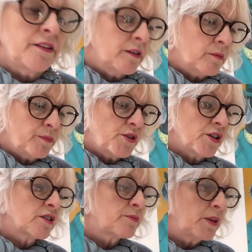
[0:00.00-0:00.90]
them
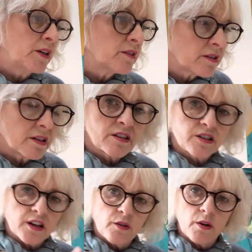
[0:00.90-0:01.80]
just because they're
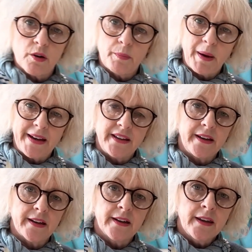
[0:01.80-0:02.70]
so
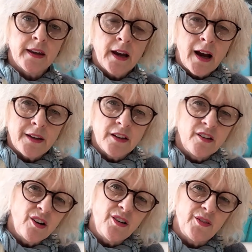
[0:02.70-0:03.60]
opaque, and a
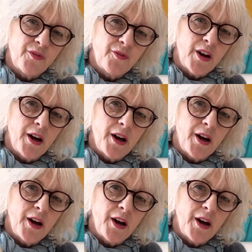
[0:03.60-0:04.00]
lot of